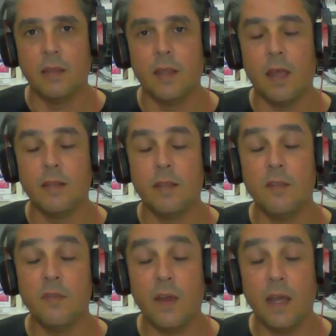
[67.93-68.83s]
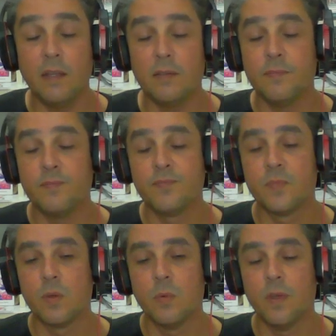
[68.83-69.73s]
identified
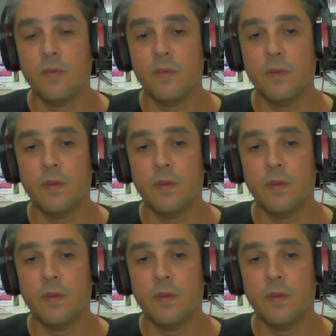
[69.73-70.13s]
with